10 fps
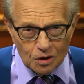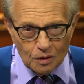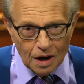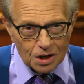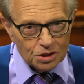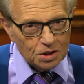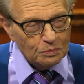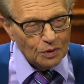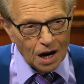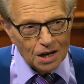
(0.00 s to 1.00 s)
you had a
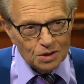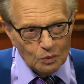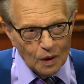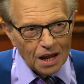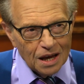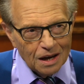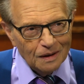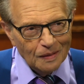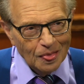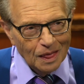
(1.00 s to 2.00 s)
surprise
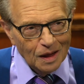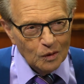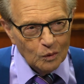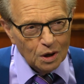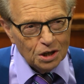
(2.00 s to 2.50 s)
wedding. What